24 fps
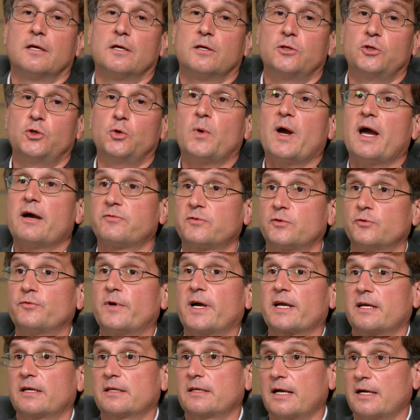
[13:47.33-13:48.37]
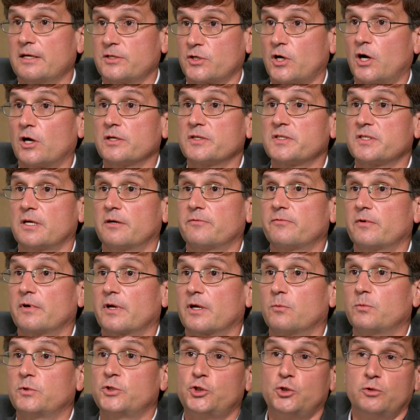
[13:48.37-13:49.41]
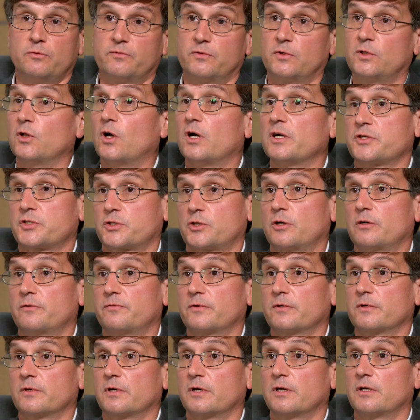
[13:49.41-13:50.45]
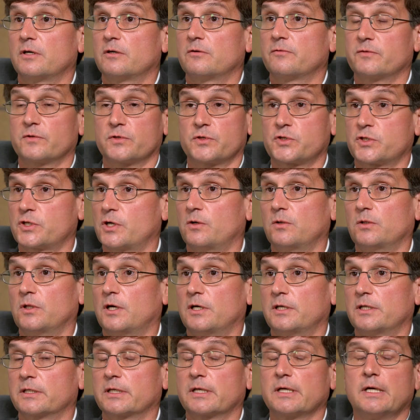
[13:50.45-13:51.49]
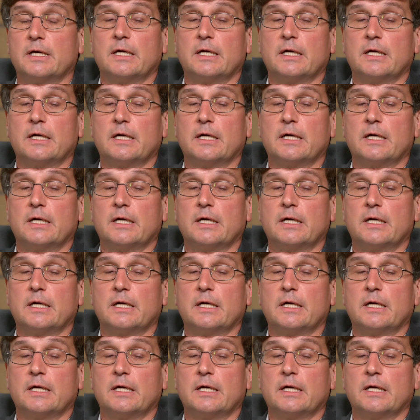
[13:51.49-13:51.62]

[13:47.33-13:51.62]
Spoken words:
you have to recognize our suffering, which you've glossed over for so long.